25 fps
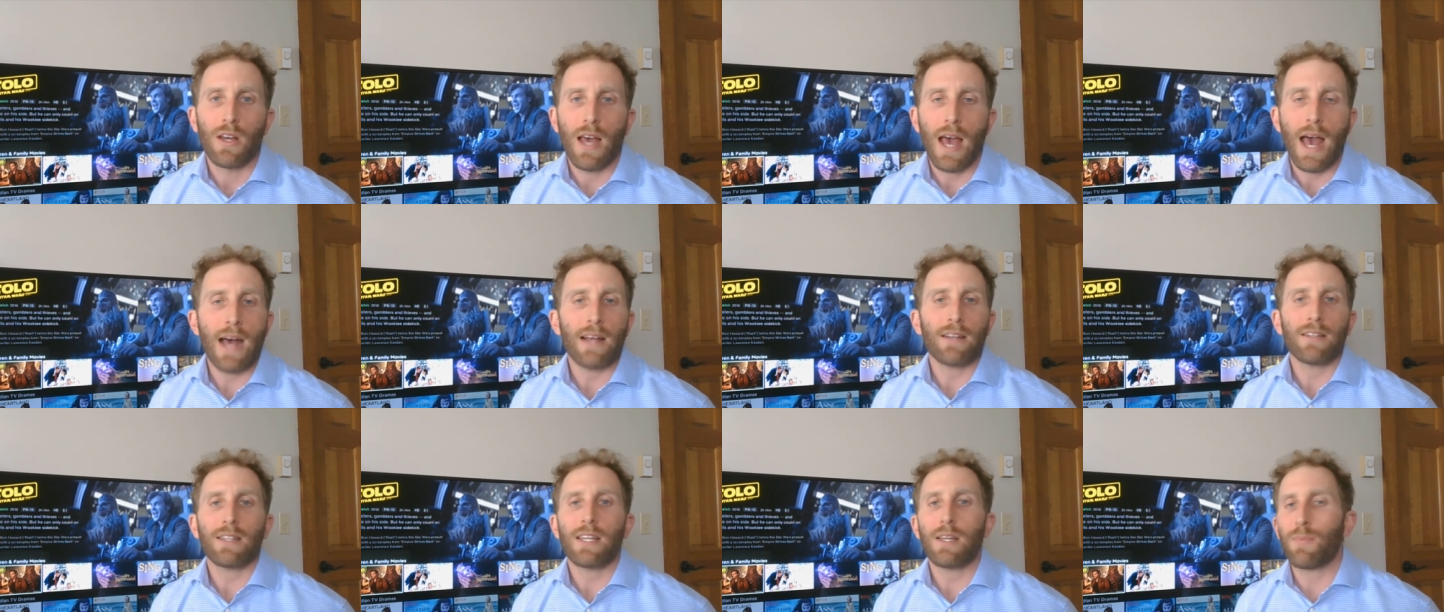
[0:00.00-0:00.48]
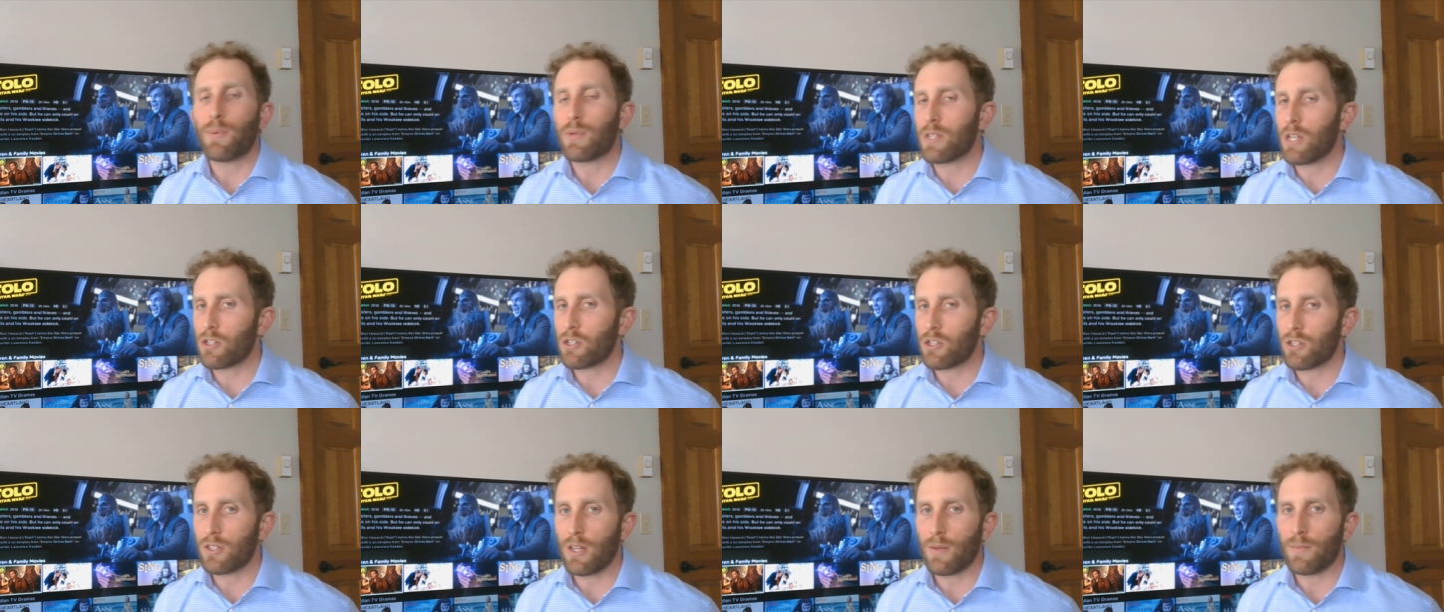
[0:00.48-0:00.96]
as they
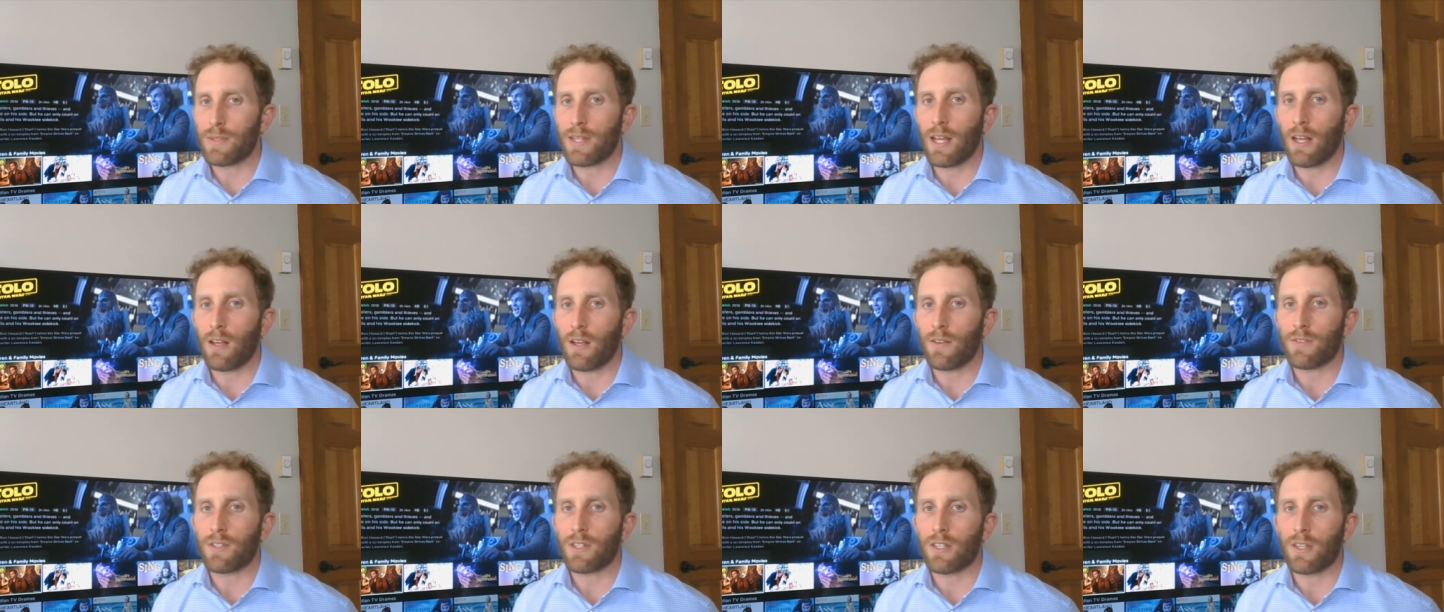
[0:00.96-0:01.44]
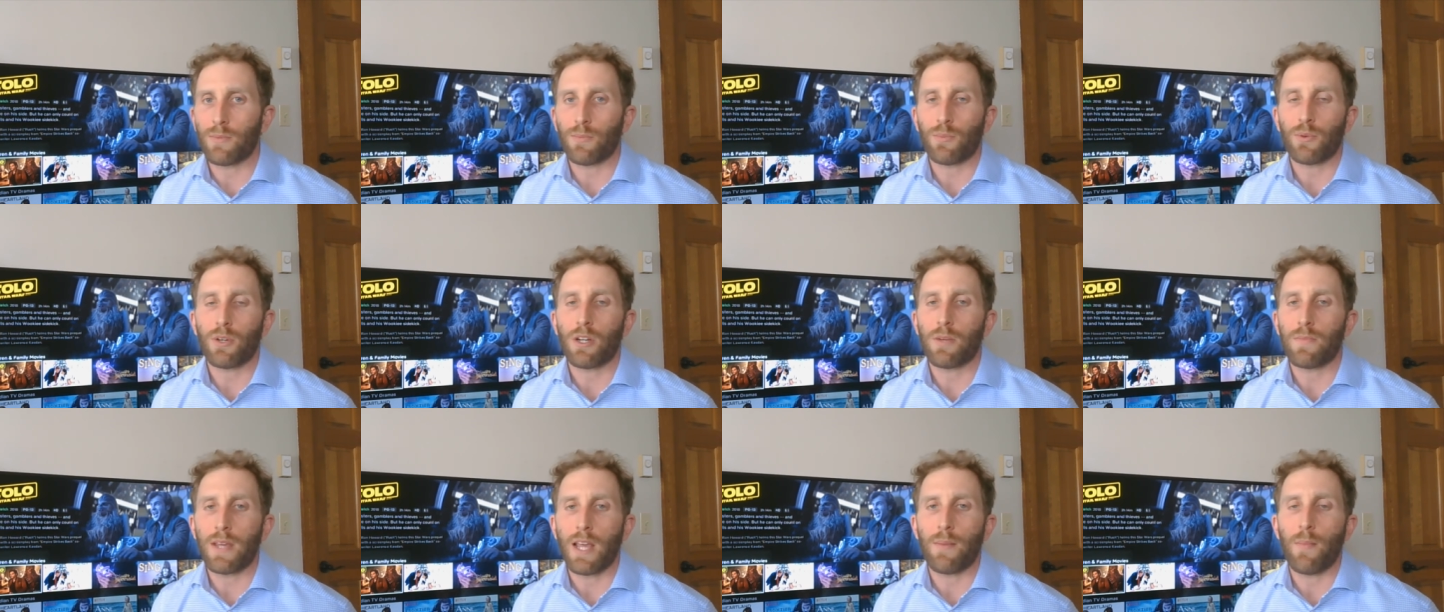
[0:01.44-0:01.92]
position themselves at the
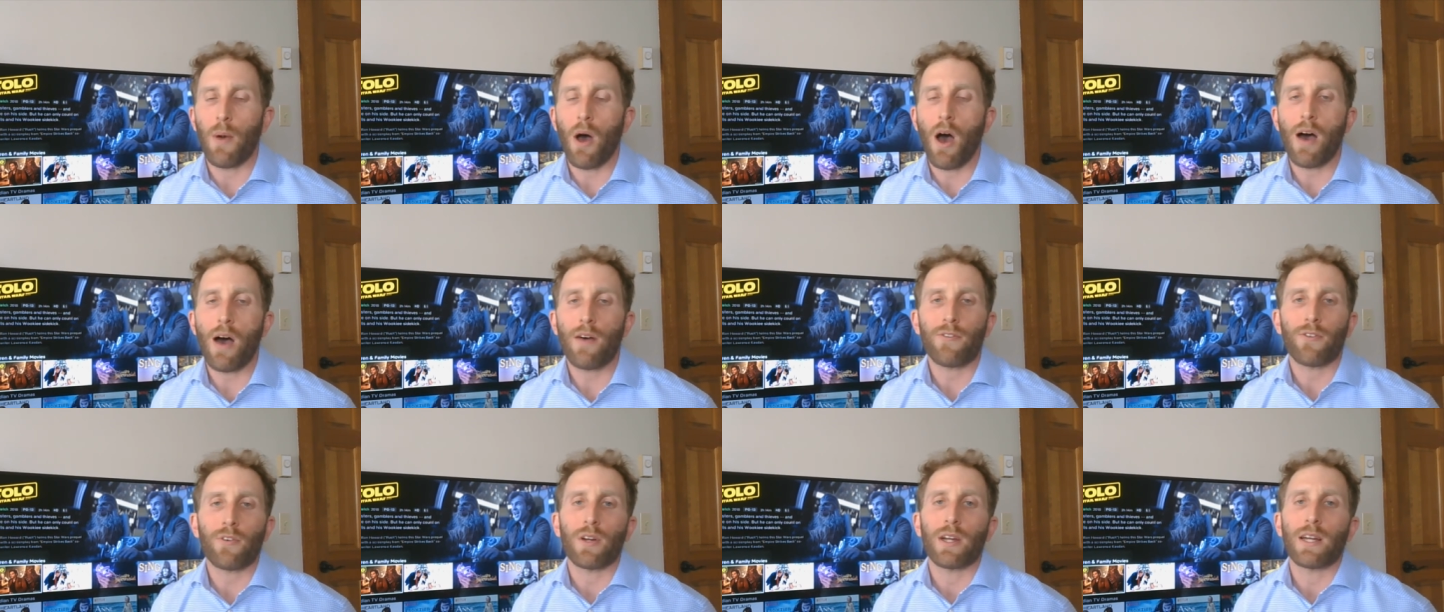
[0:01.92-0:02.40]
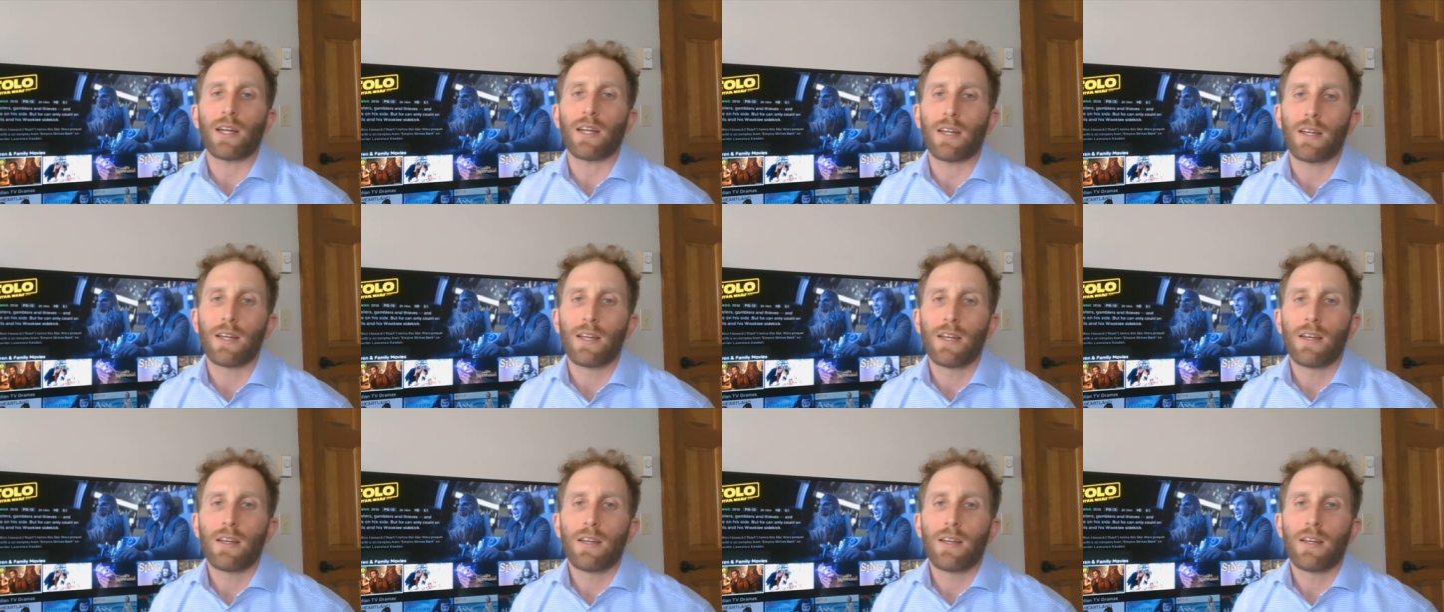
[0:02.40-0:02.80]
premium offering